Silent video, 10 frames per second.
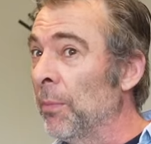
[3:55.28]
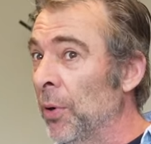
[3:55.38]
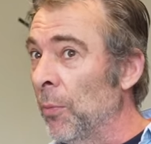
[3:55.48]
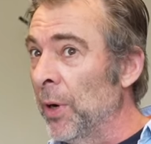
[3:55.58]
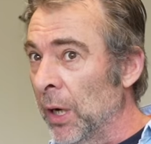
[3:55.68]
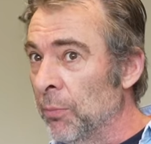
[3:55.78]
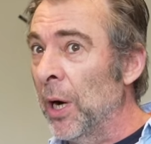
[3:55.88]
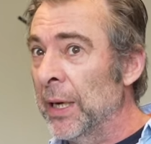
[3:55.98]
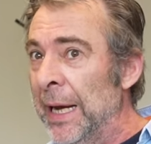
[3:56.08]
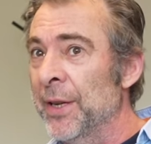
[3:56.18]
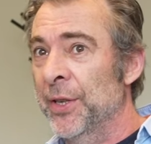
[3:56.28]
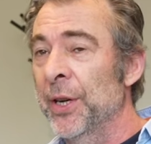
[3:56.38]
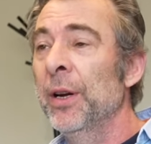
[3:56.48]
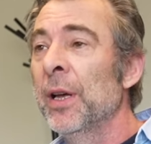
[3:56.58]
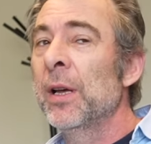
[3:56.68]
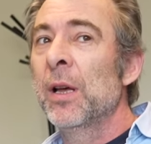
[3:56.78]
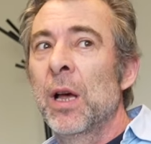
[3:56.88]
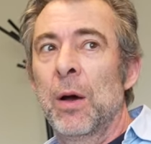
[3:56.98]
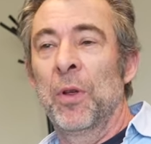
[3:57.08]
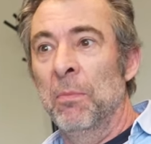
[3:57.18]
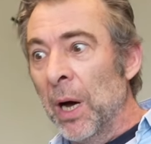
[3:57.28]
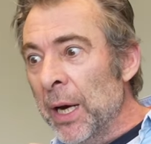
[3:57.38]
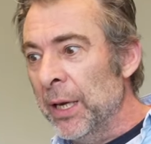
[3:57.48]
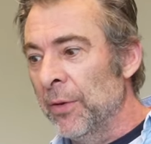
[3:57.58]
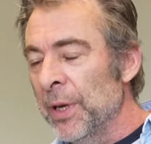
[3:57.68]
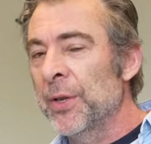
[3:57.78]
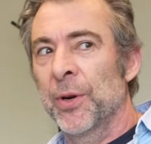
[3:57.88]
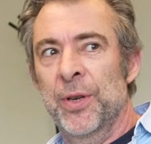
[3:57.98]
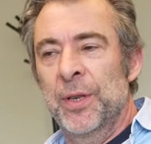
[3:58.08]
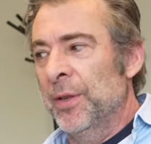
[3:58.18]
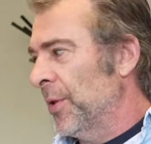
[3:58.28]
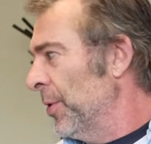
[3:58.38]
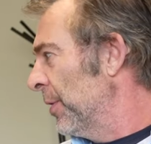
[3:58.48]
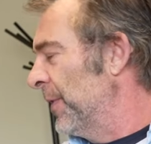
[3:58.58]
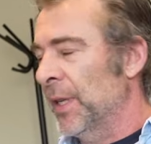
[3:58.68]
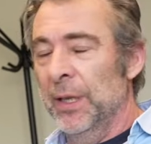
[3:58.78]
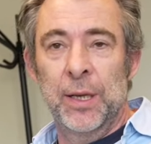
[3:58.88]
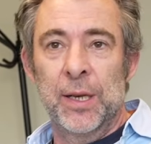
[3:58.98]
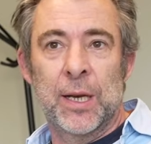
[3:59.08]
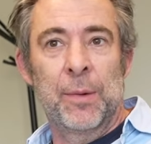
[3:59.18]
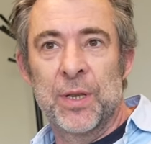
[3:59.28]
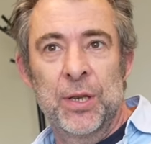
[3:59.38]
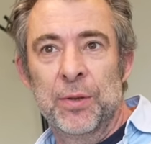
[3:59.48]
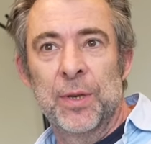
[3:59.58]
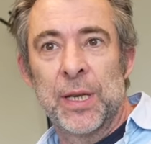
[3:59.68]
a broadcaster with money and resources and studio facilities comes to you and